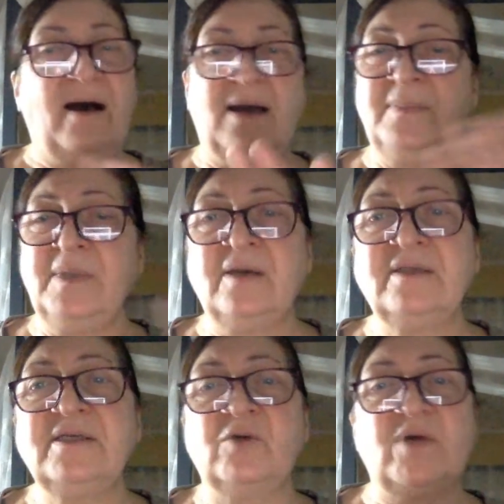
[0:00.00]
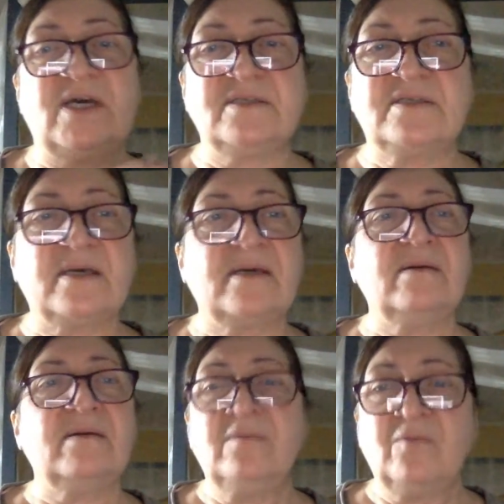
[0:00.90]
I'm not
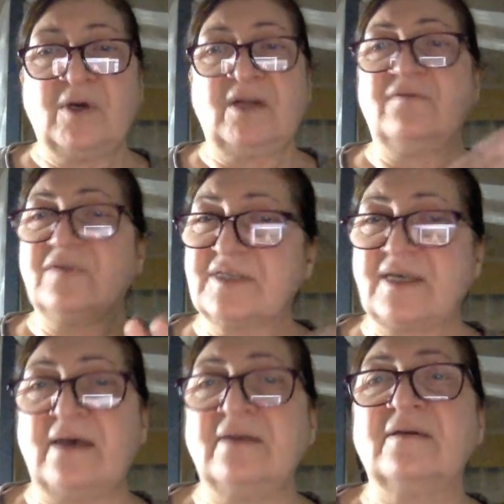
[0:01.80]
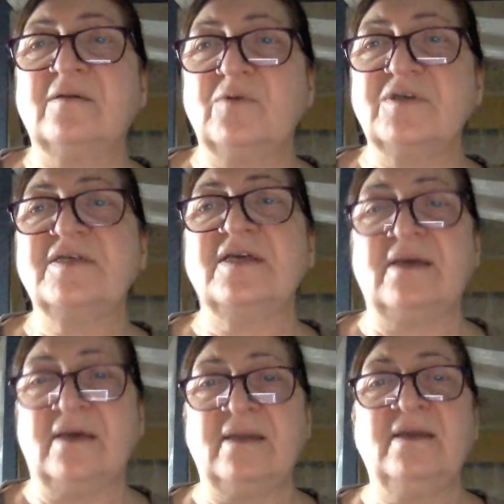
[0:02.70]
erasing whatever scandal was he
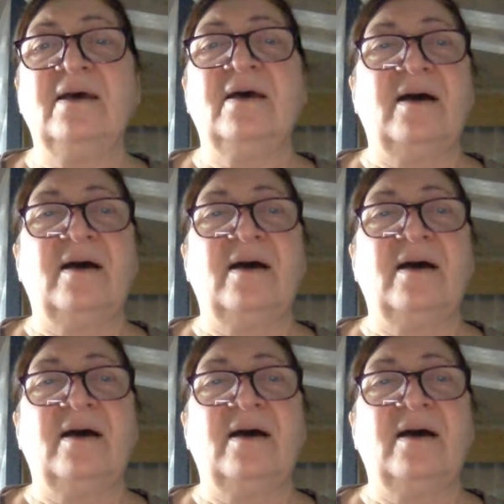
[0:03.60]
in.